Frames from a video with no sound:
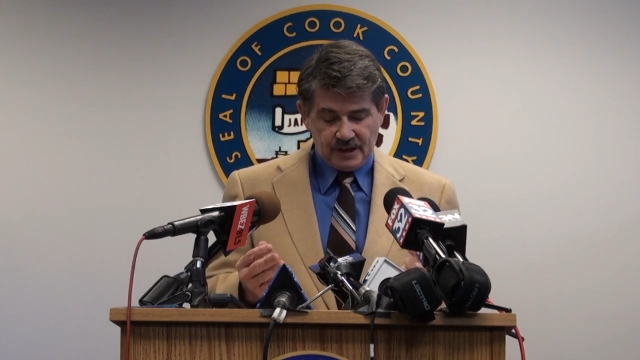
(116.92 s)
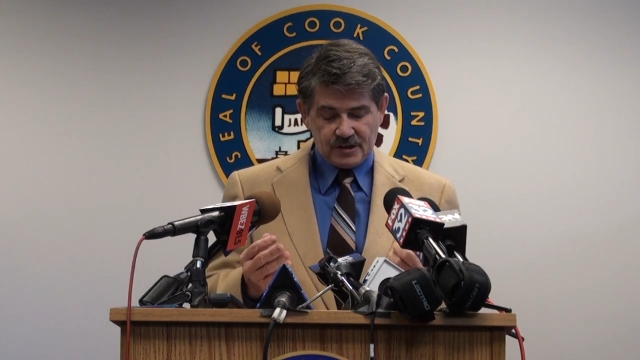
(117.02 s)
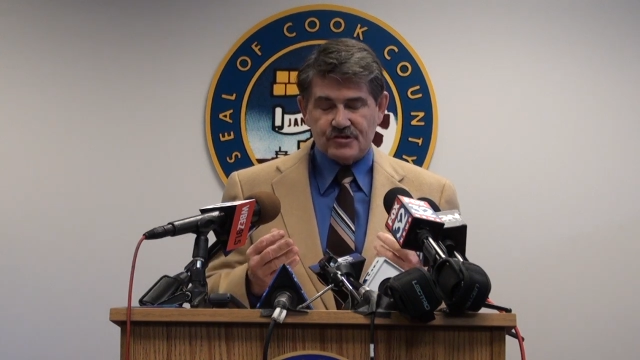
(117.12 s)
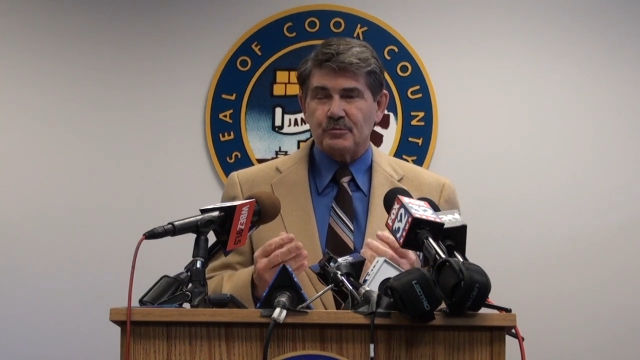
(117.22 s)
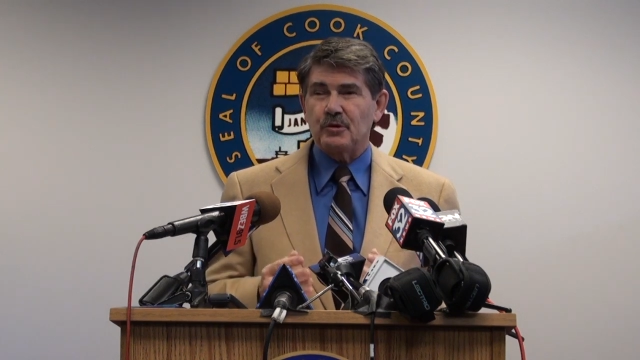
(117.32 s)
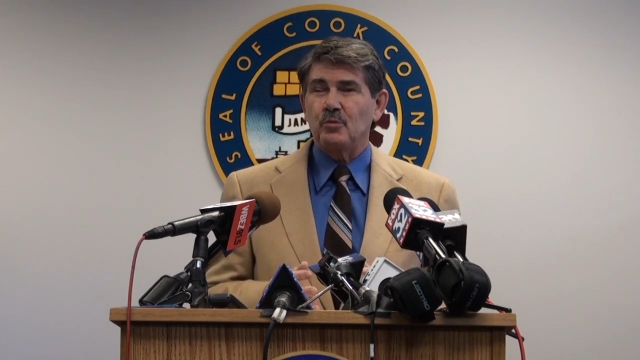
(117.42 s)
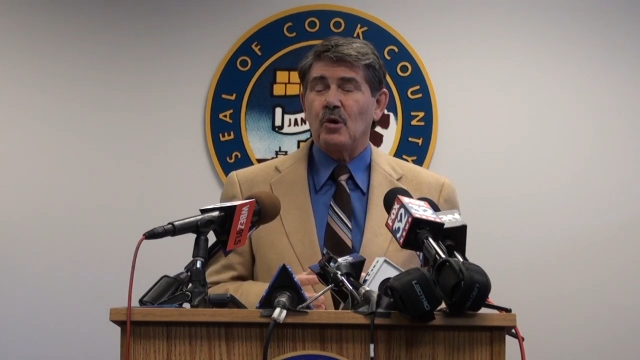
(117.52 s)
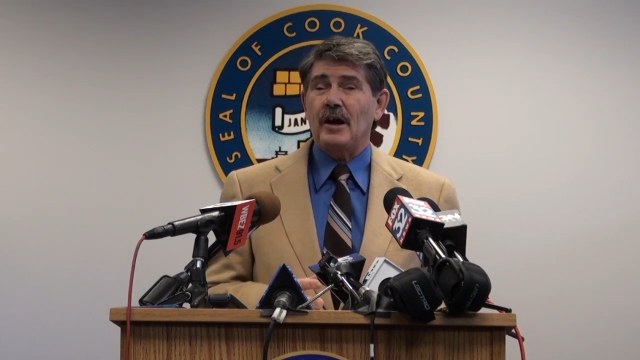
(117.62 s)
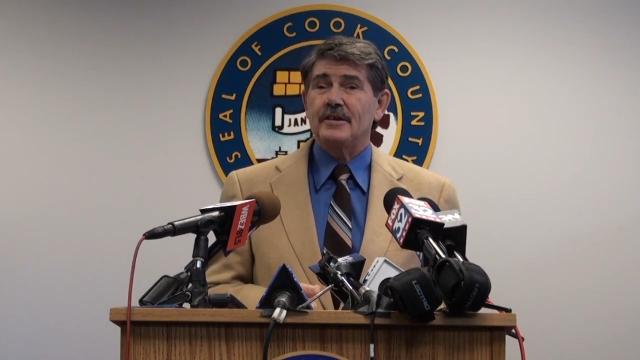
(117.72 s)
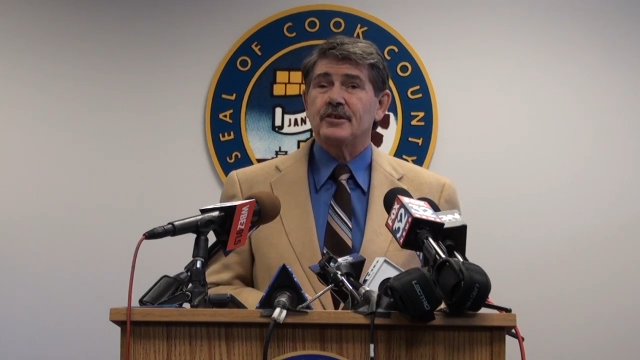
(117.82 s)
is that we
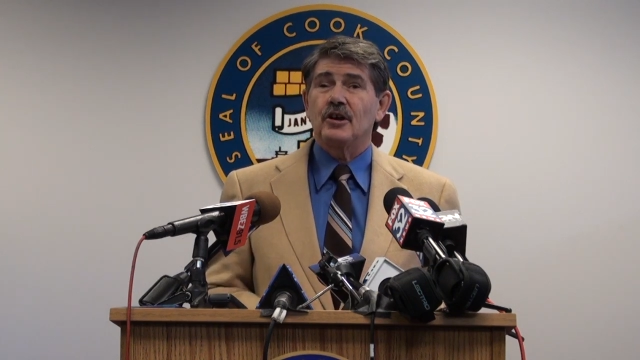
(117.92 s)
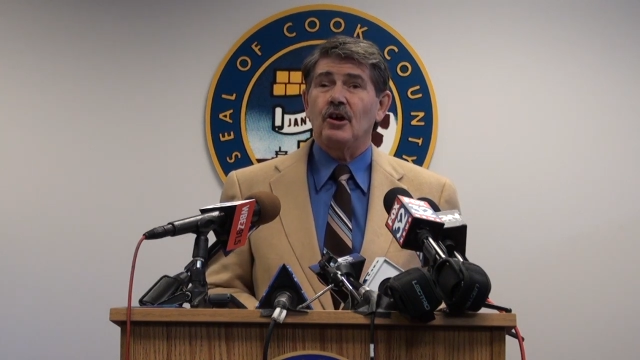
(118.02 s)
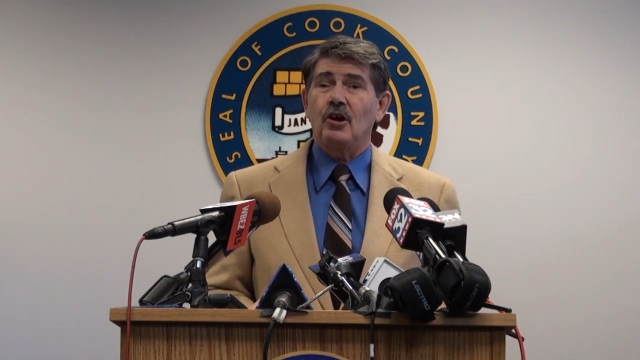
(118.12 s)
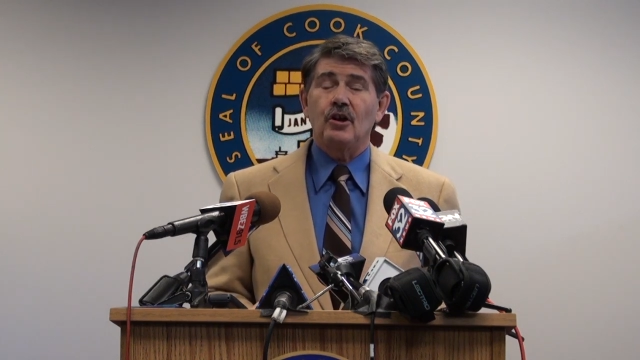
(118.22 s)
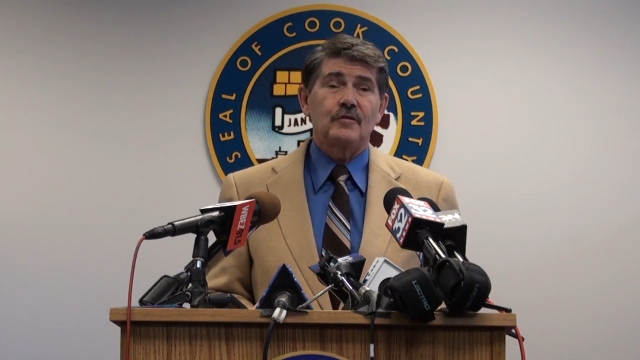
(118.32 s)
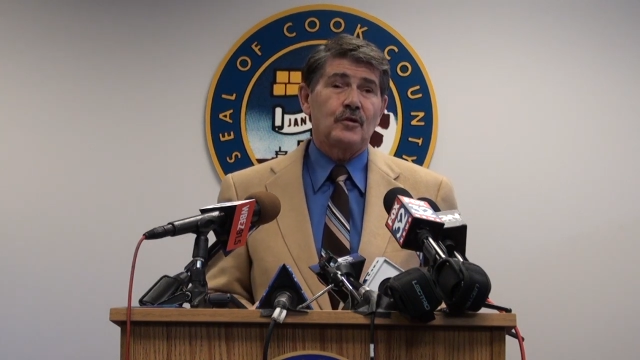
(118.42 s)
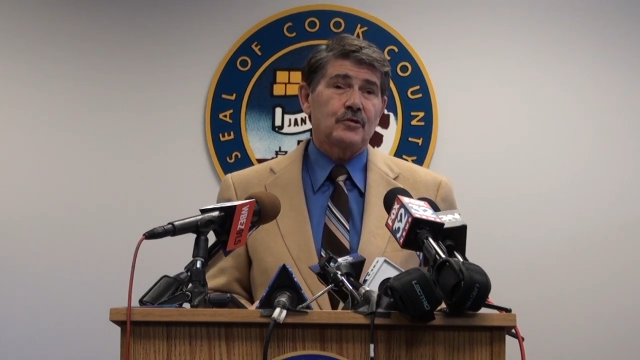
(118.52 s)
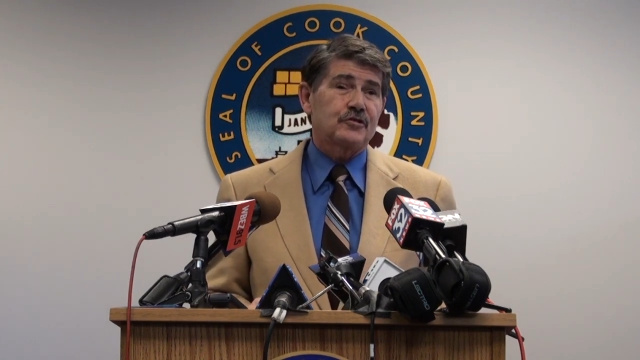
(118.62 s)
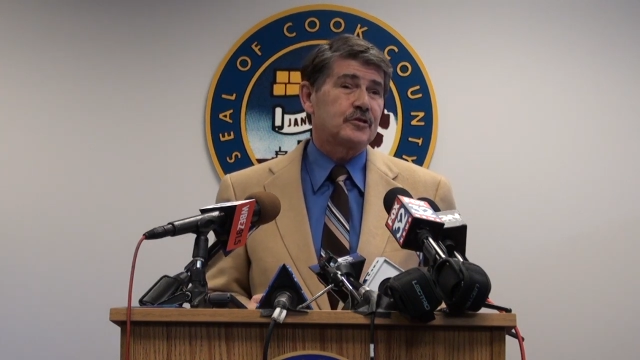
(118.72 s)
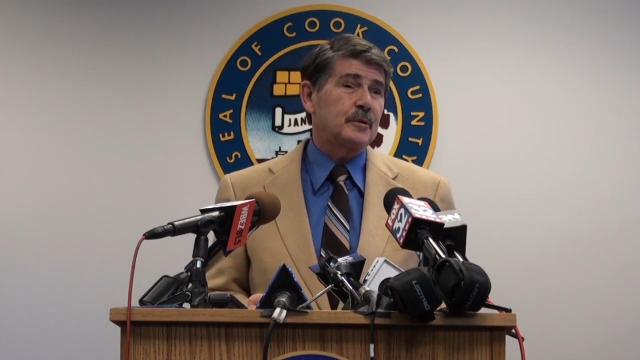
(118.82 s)
want all the
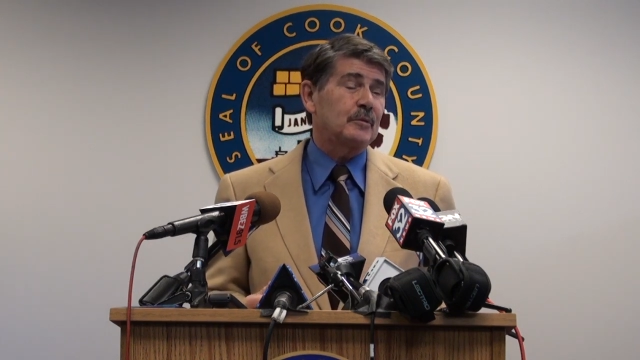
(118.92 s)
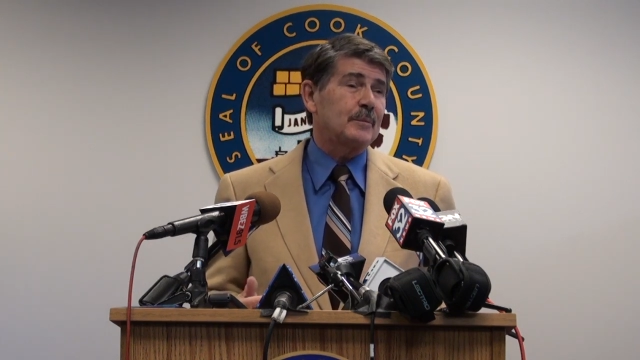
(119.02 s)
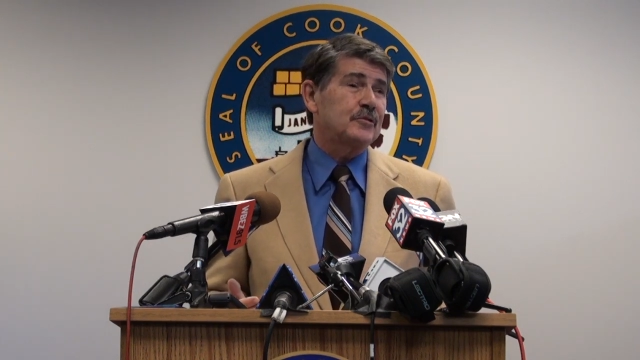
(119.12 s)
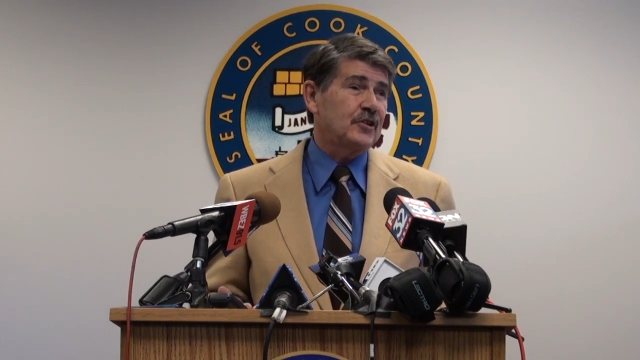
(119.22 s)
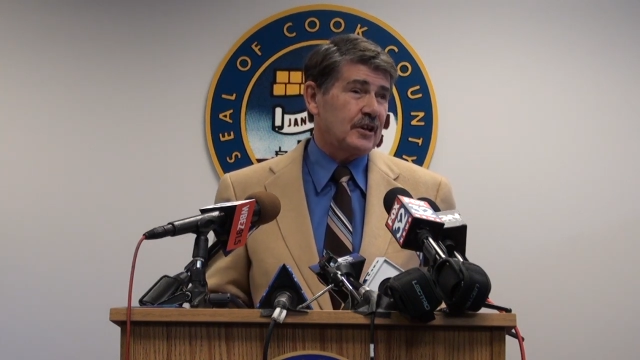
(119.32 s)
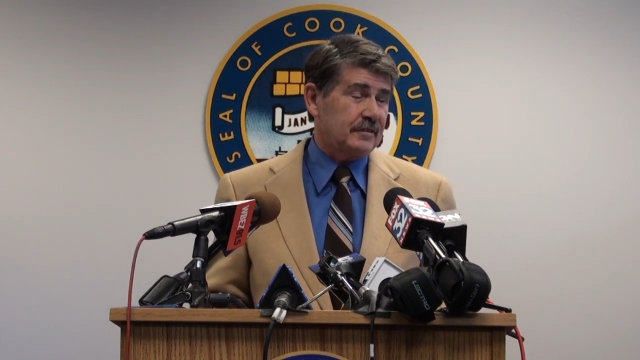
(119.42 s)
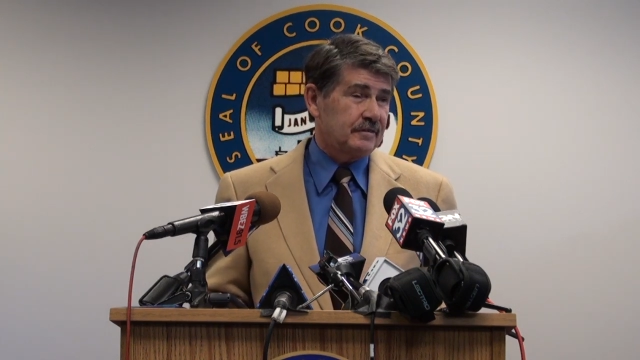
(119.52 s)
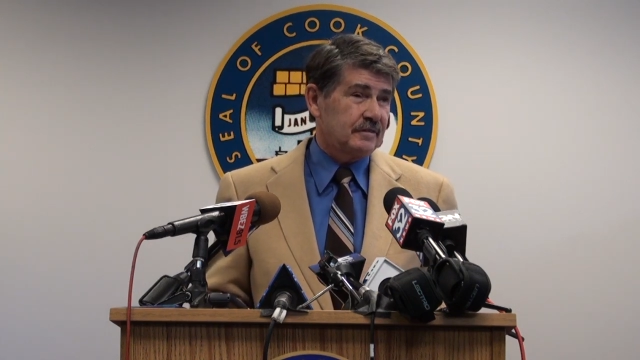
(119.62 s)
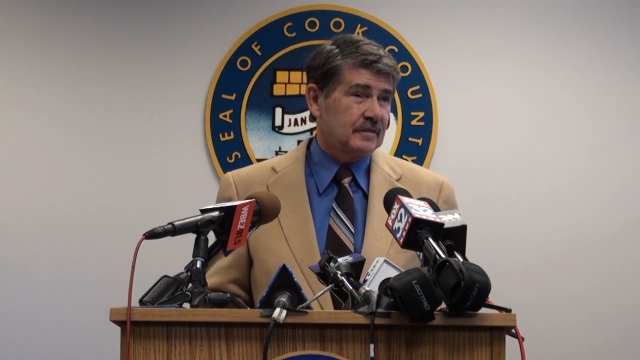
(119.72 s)
voters to be represented.